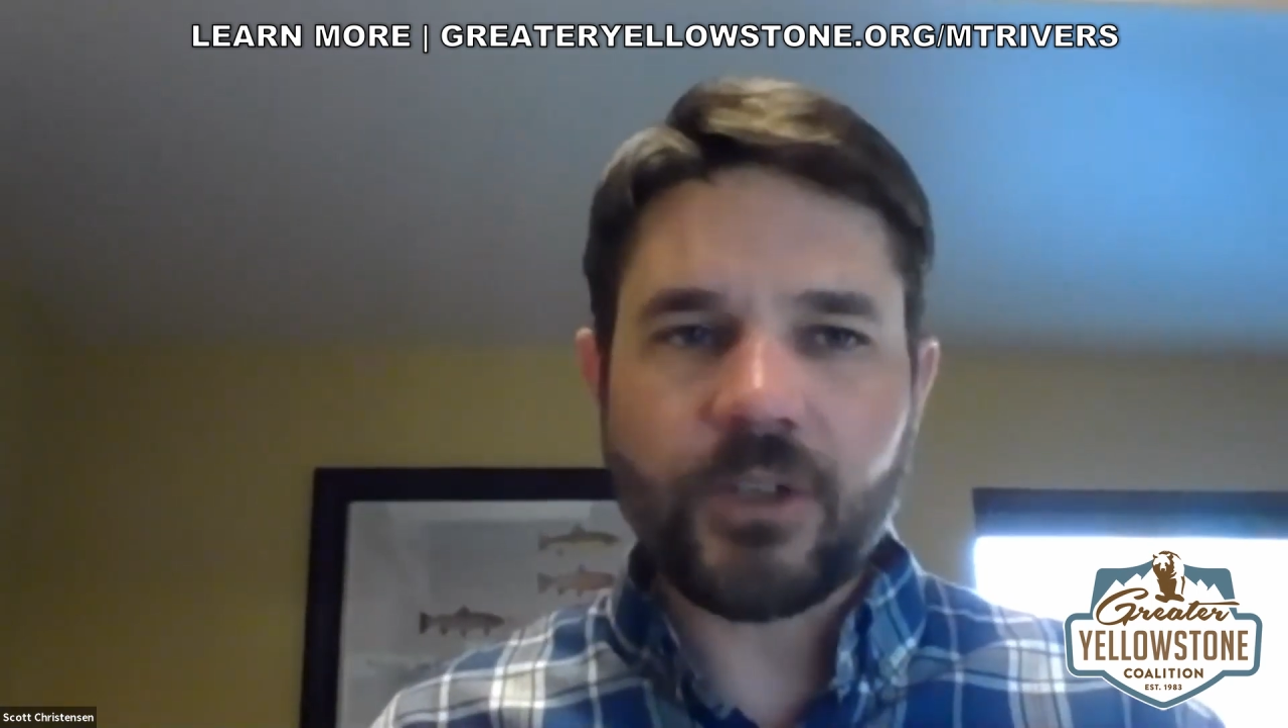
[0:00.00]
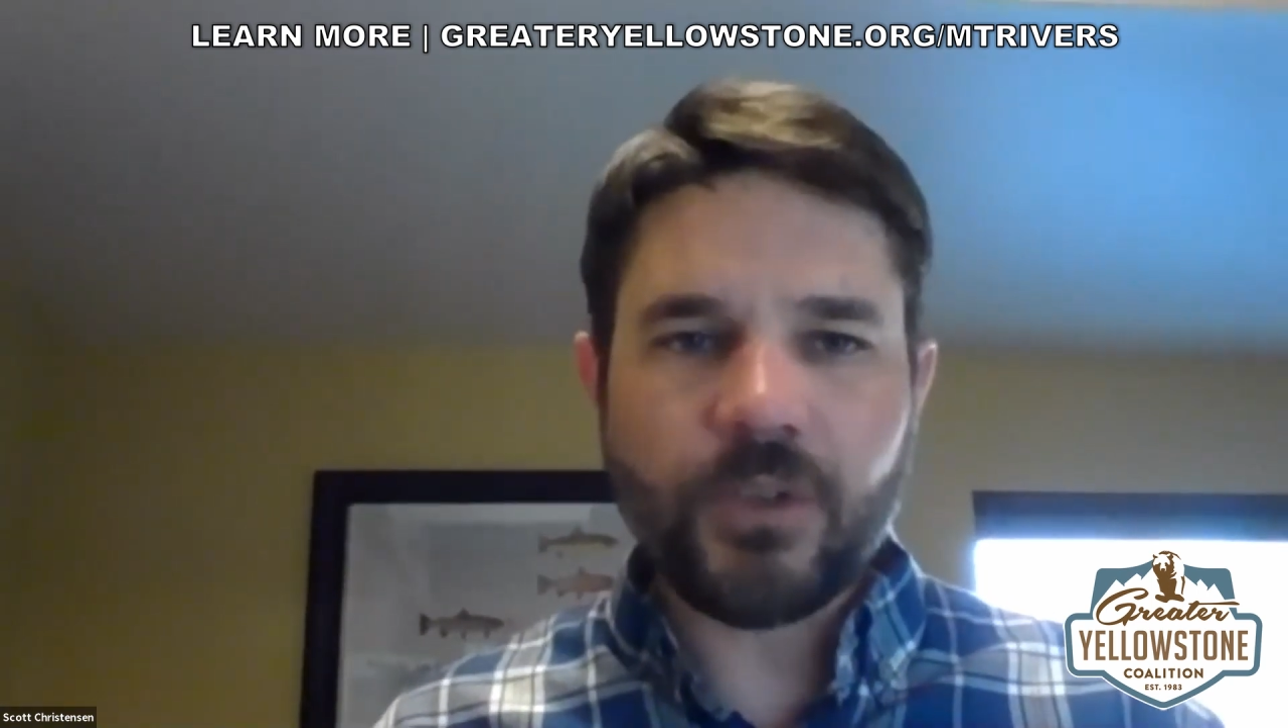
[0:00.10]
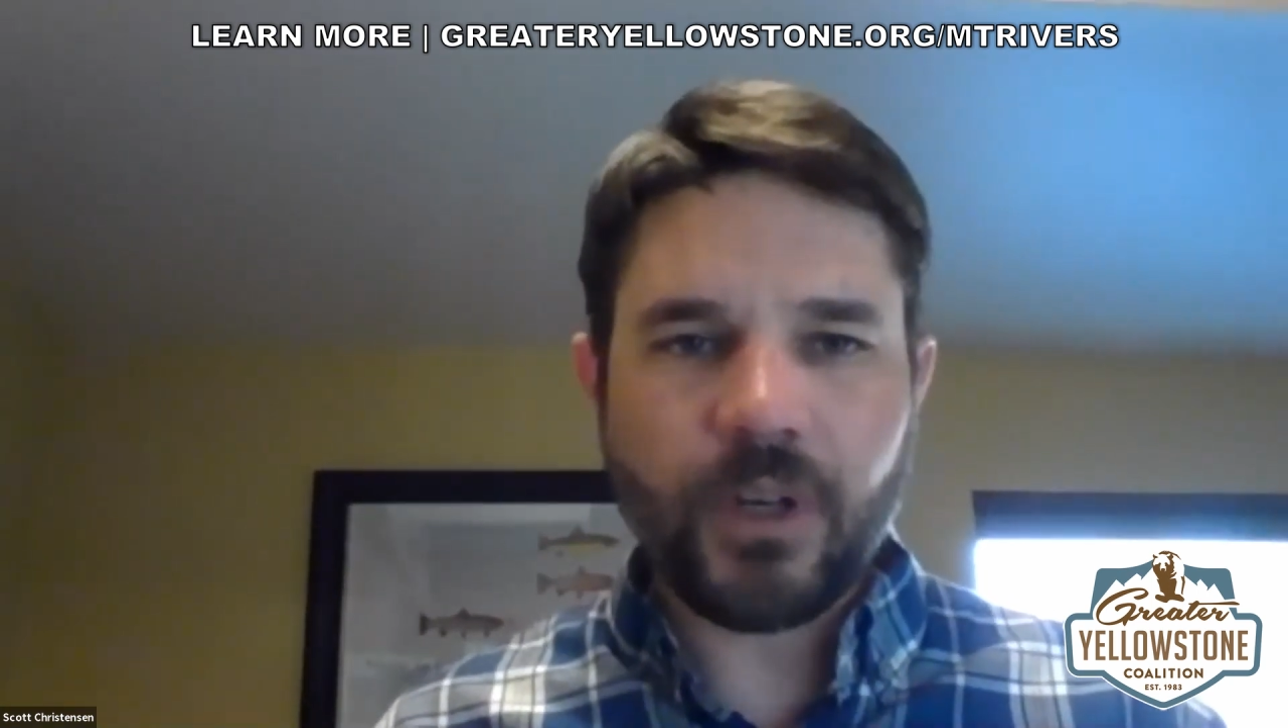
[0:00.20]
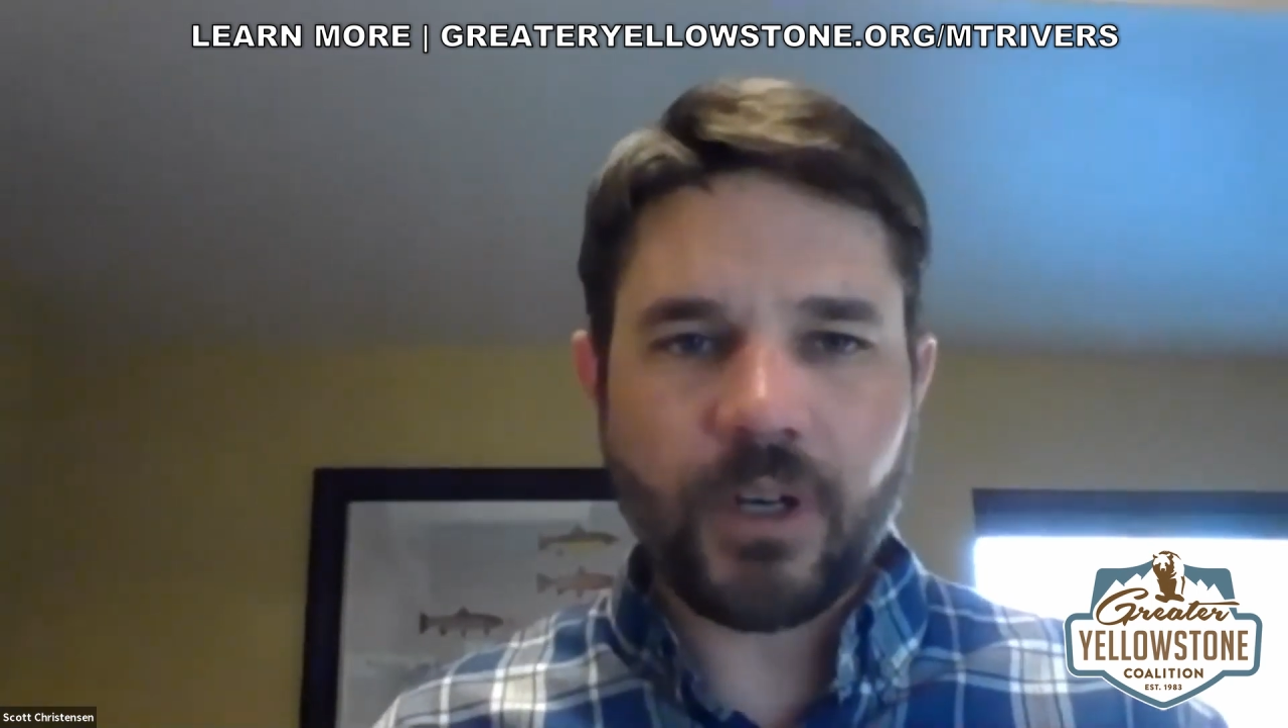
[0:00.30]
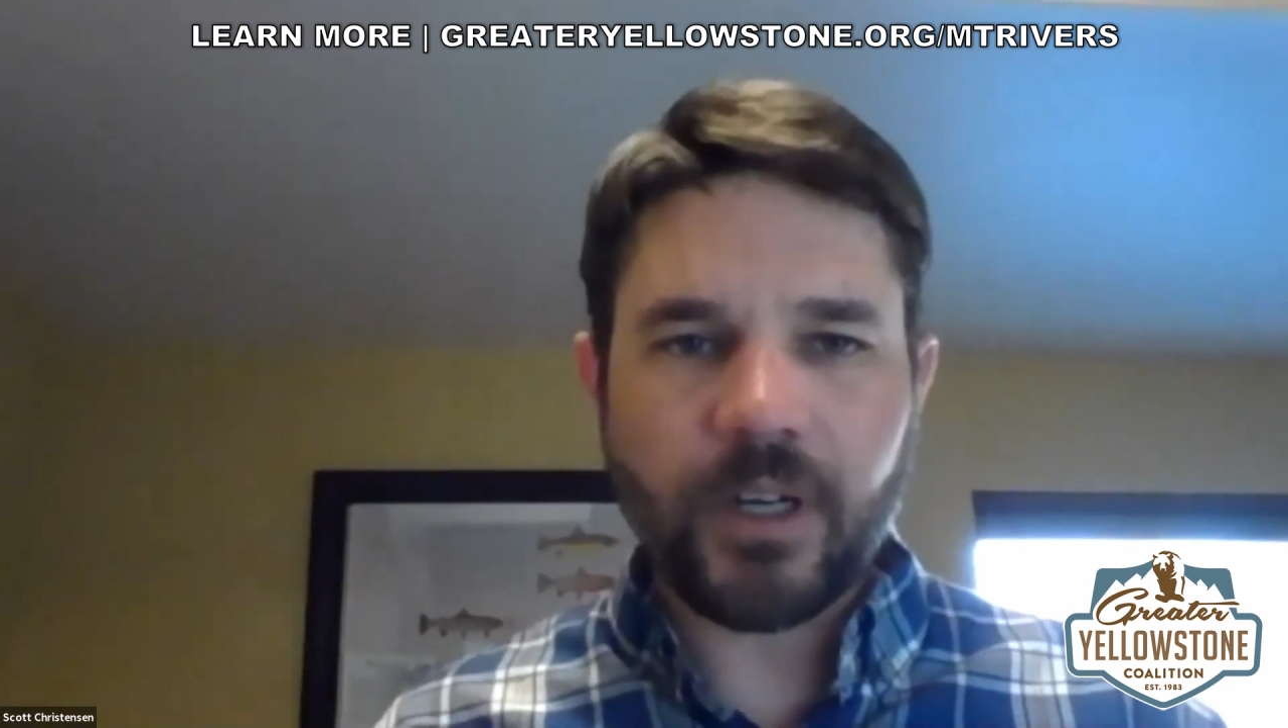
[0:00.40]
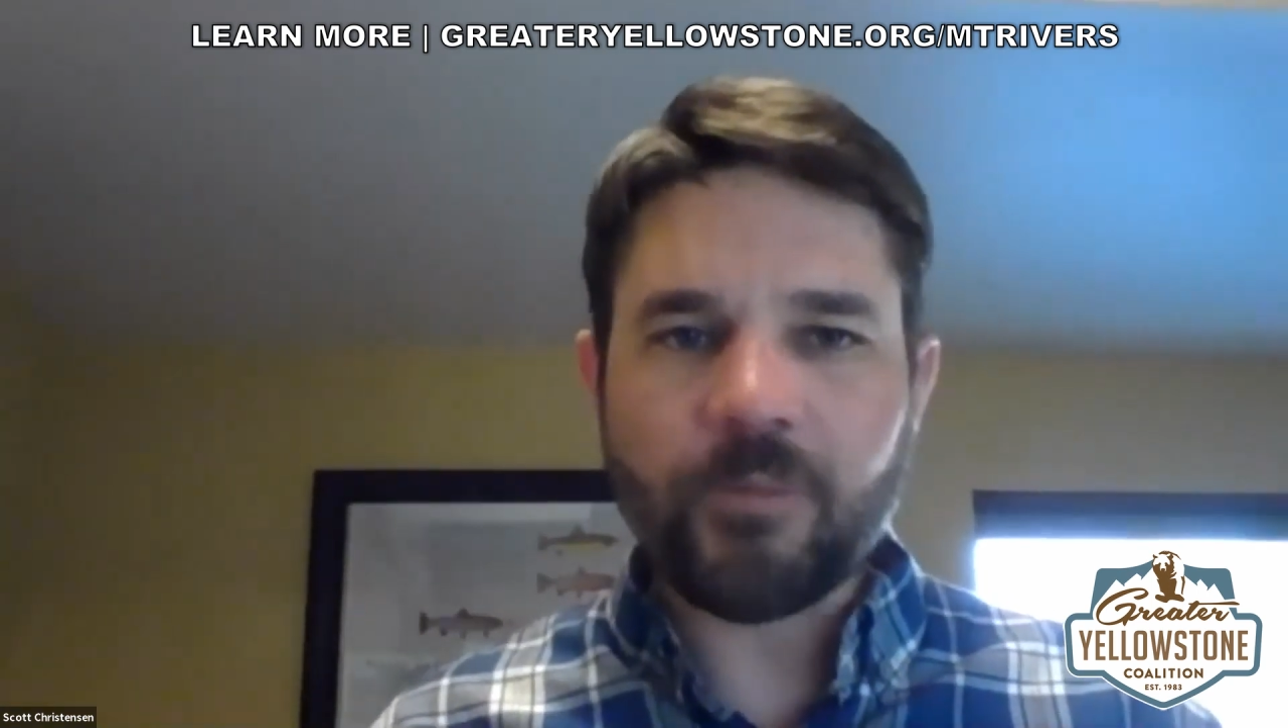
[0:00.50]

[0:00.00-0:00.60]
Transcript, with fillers: who are